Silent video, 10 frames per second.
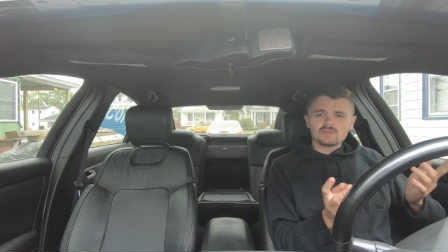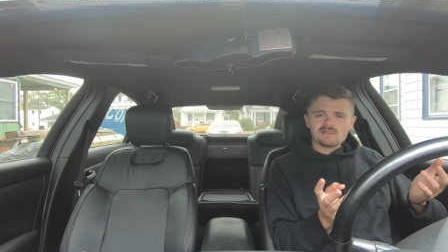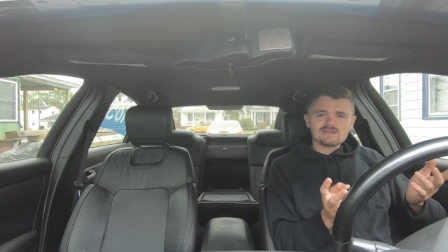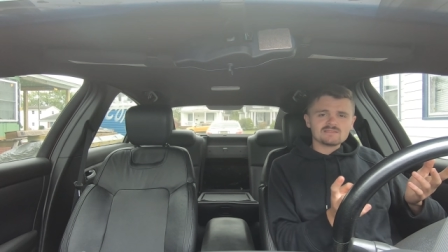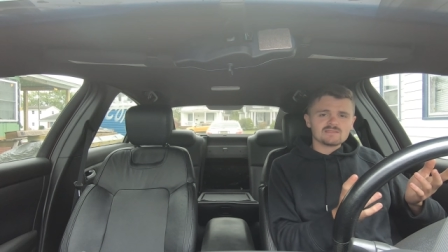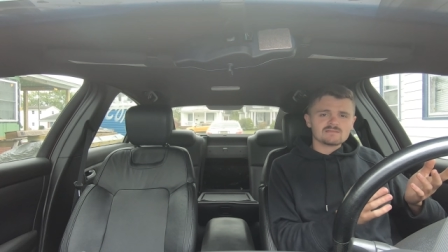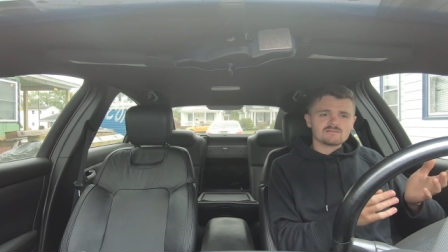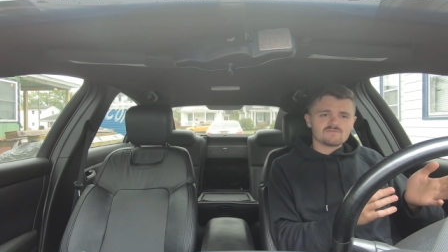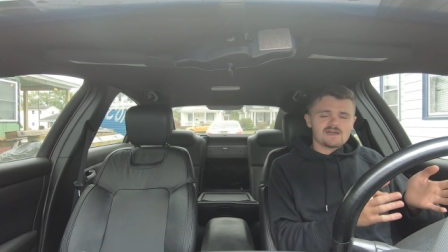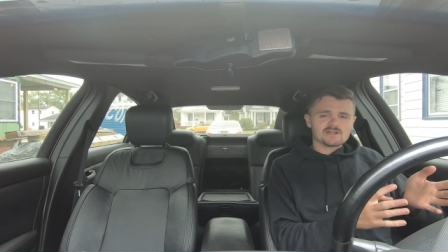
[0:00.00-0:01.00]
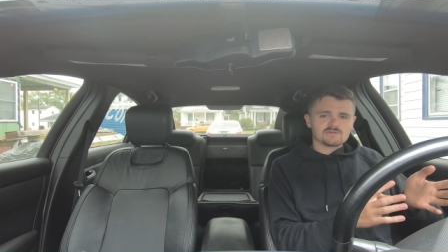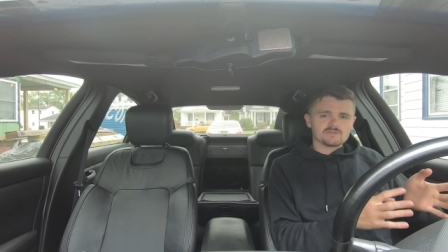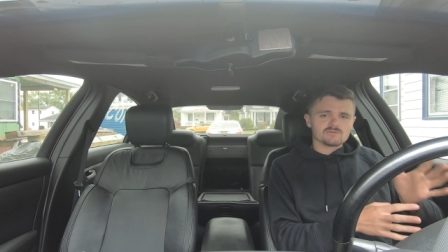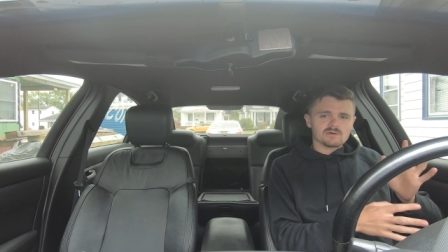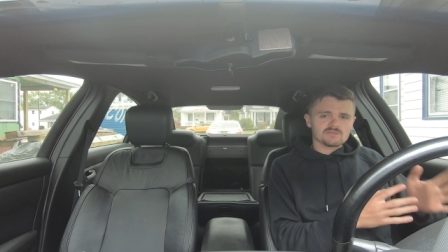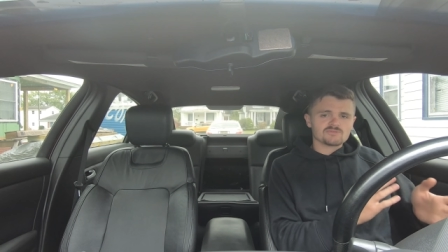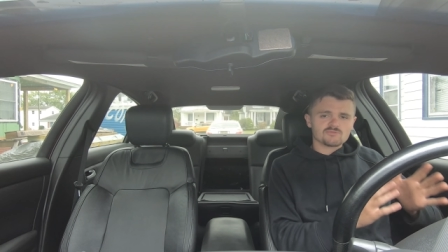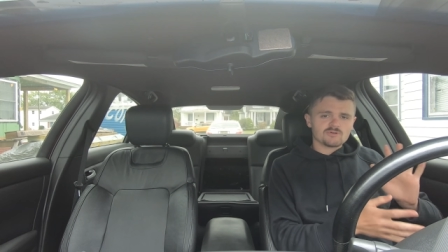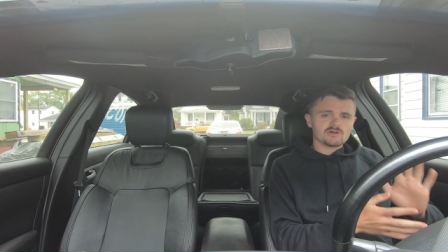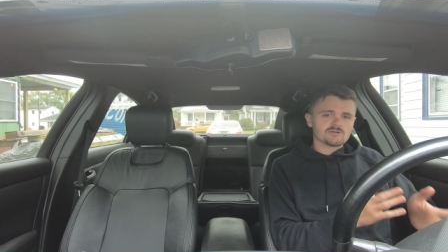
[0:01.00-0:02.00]
I think factory they're about
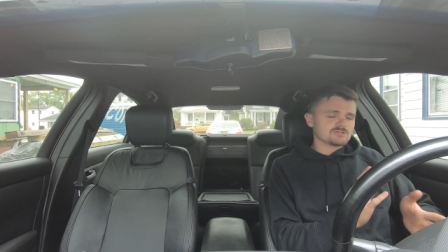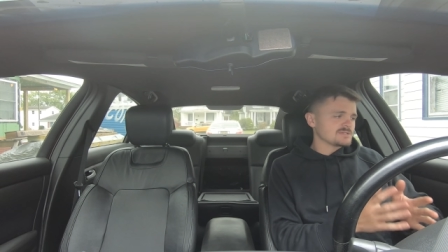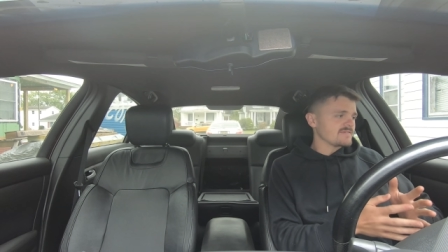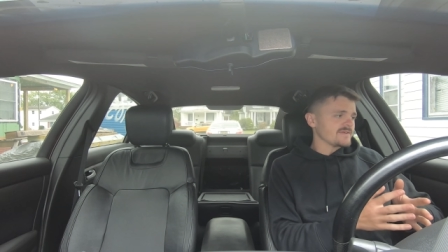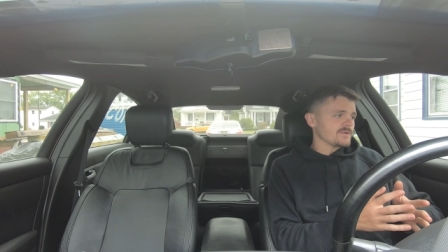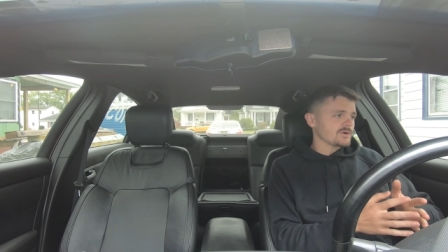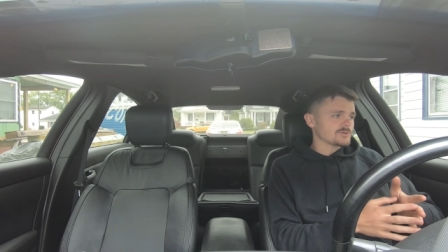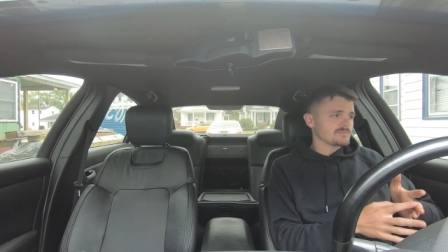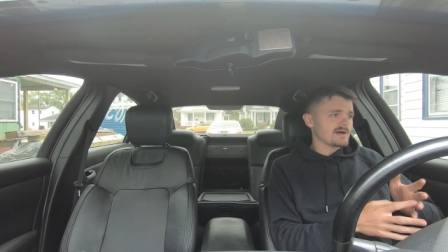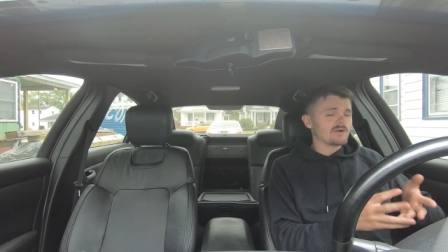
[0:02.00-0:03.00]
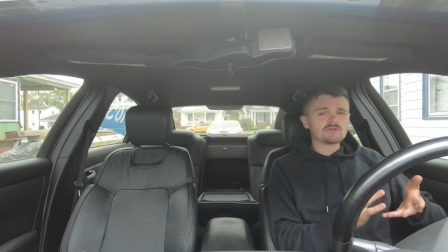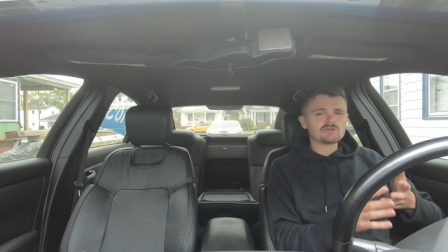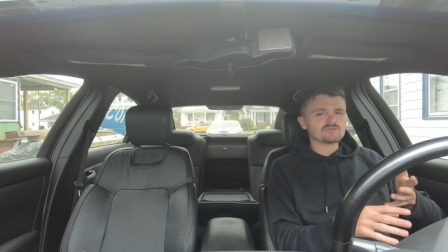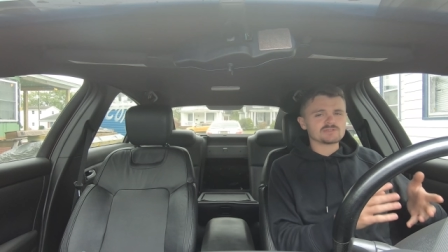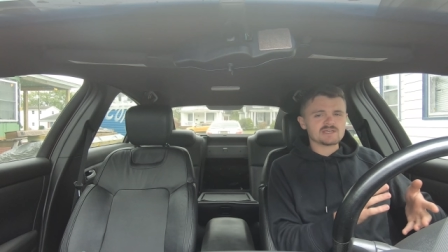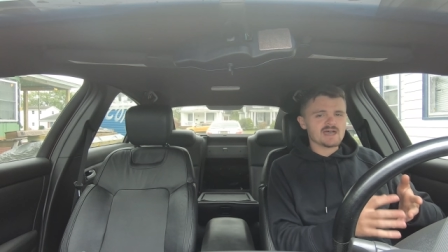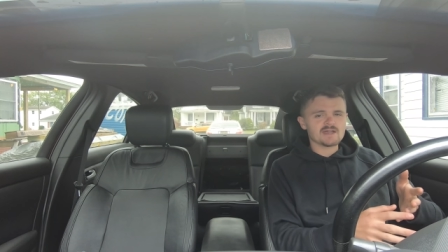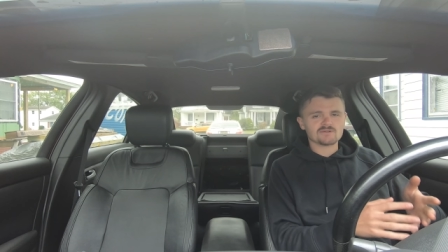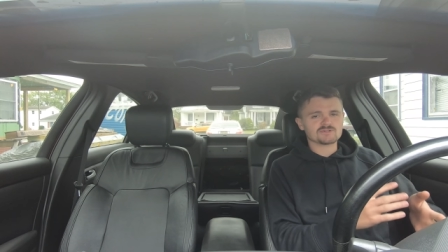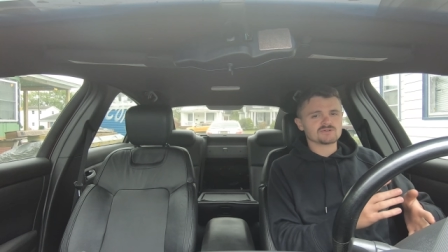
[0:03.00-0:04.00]
370 horsepower. When you do the
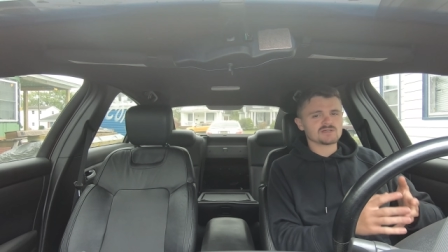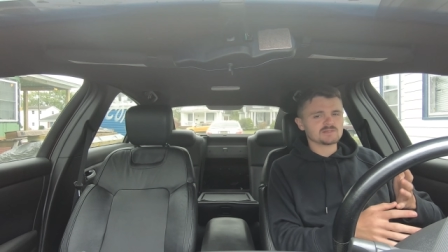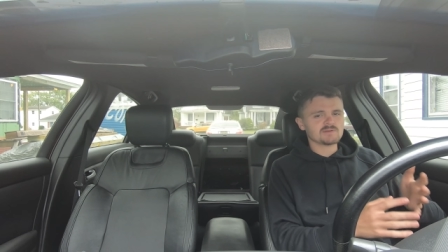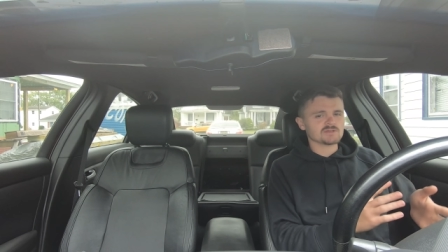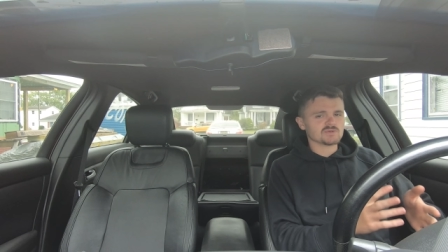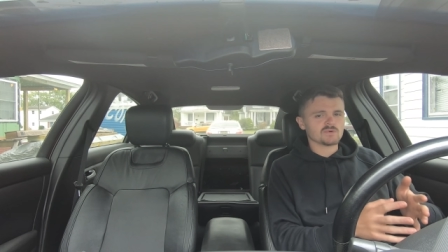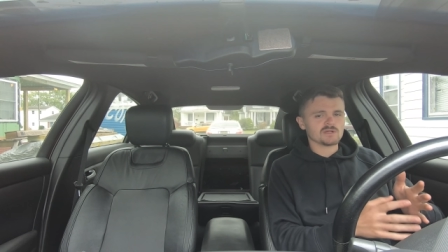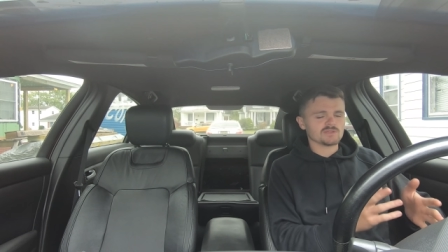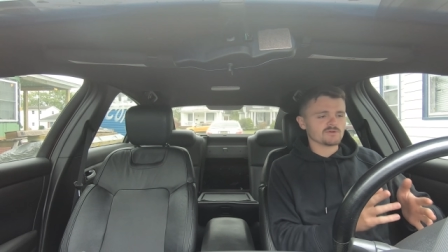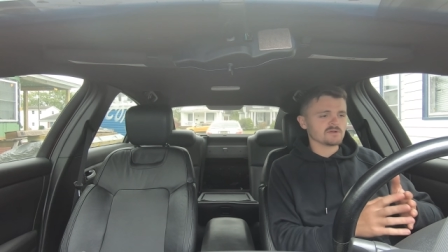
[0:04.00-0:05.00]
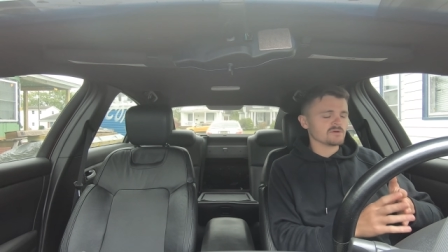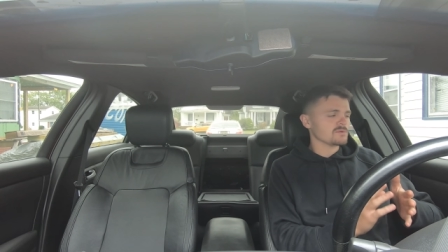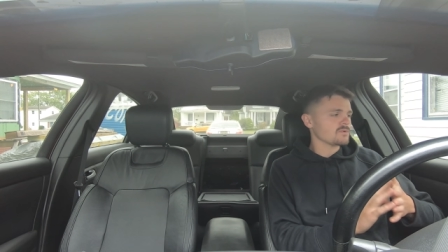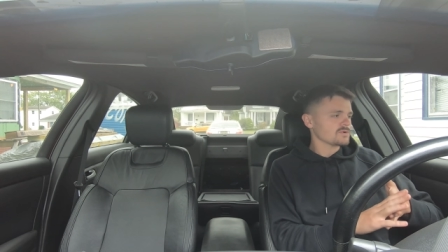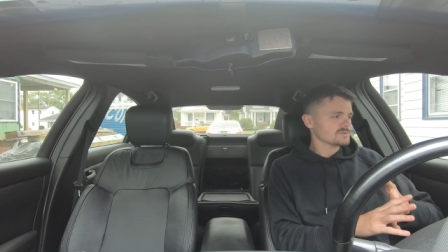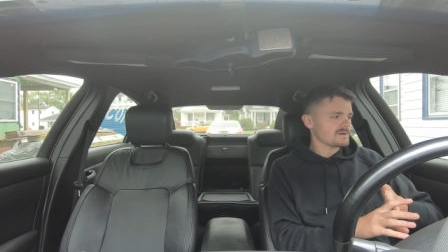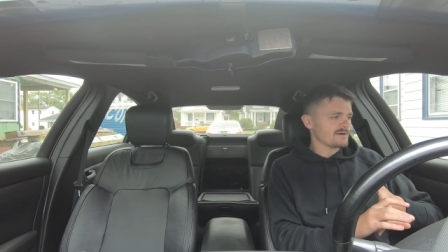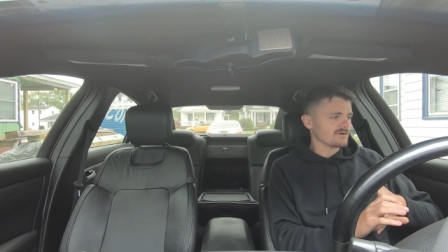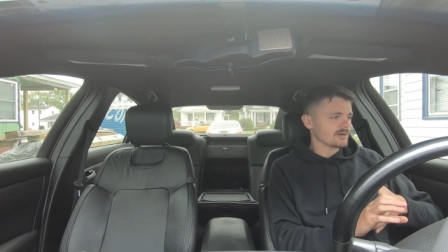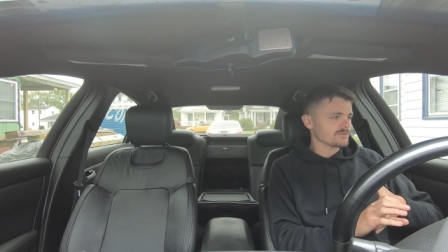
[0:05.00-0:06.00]
headers and all that, it's about a 20-30
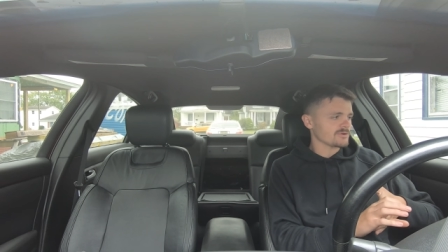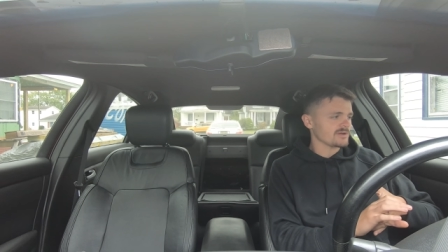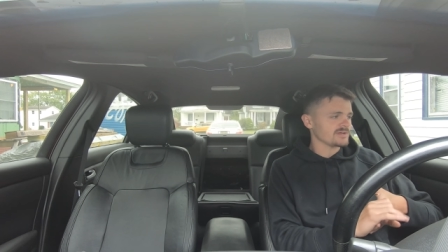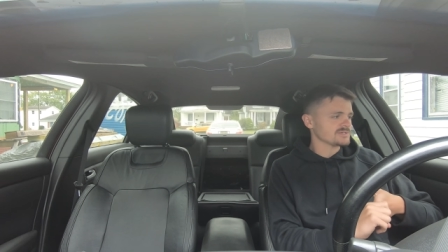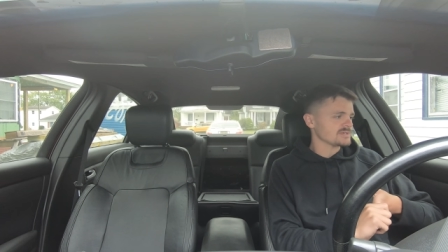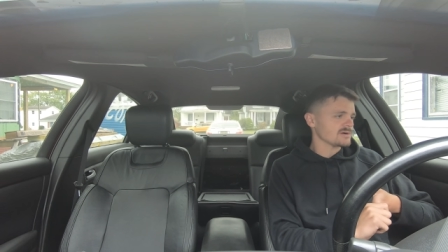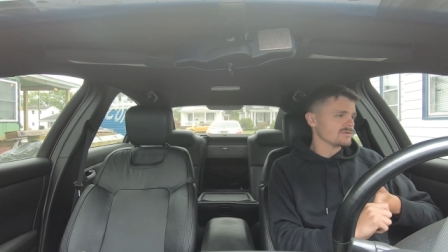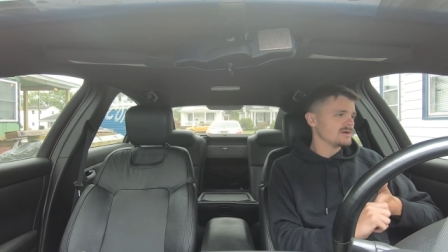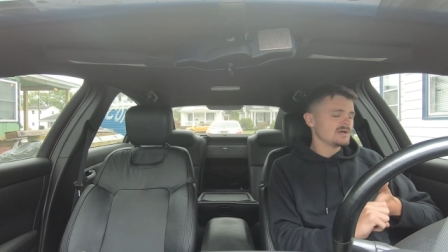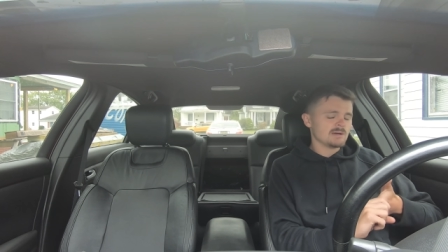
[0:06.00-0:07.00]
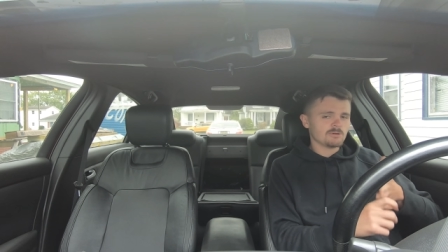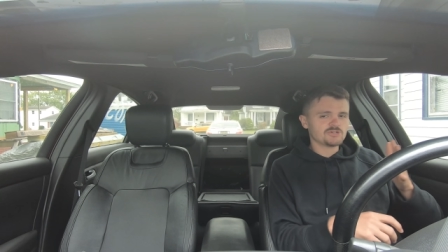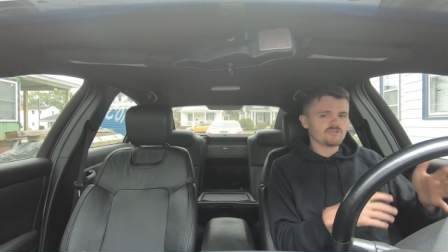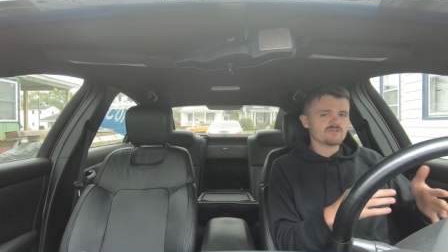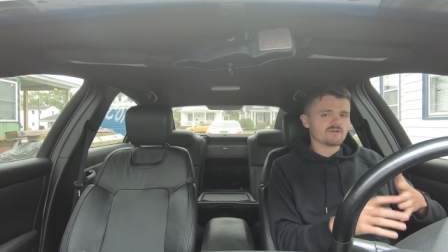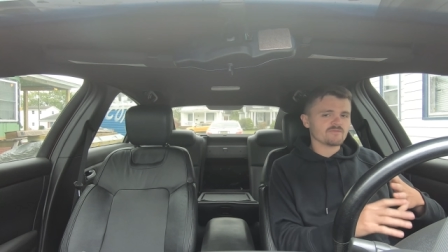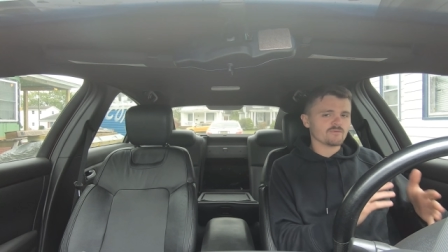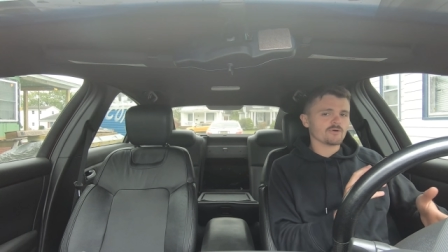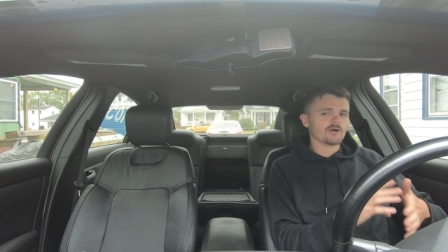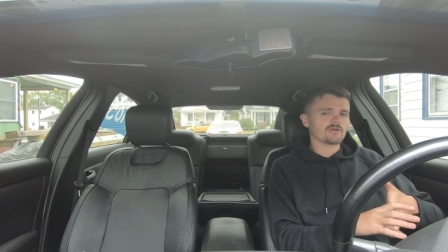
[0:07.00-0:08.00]
horsepower upgrade. So puts you right around
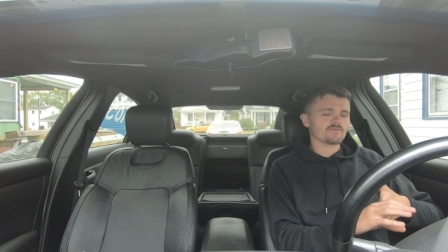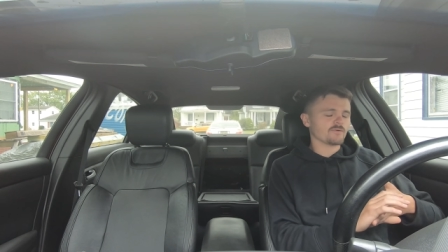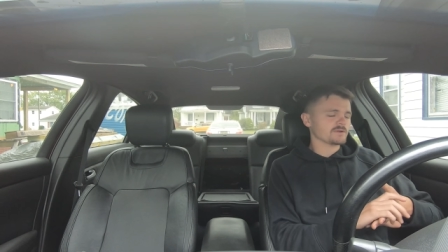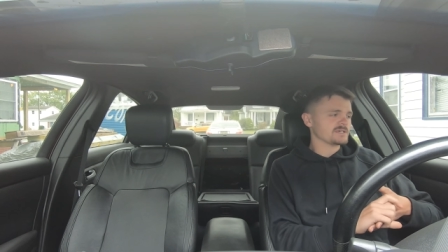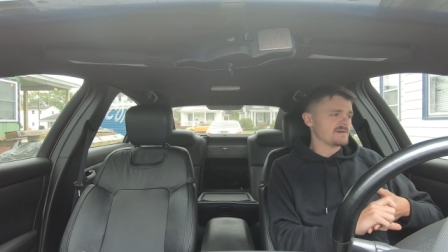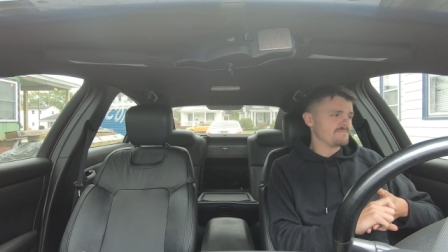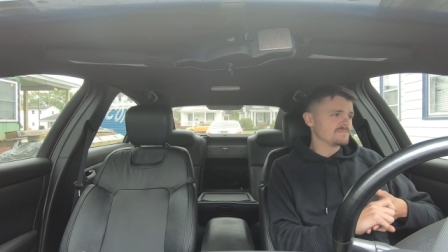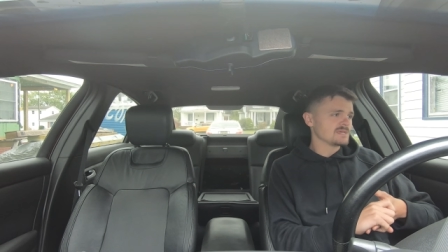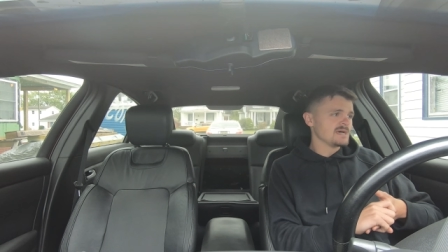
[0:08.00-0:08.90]
400, 410.